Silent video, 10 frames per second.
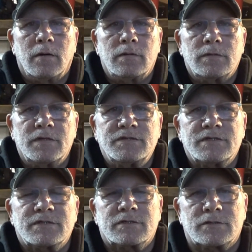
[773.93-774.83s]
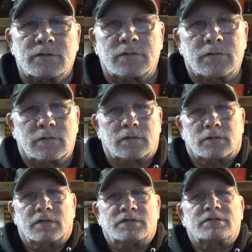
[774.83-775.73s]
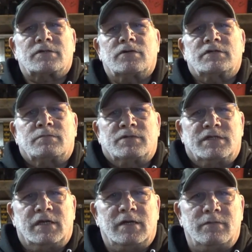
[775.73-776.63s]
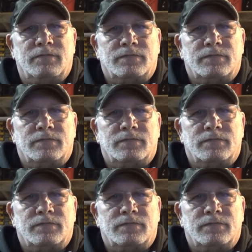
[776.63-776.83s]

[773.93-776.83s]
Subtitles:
So this is Christmas Eve,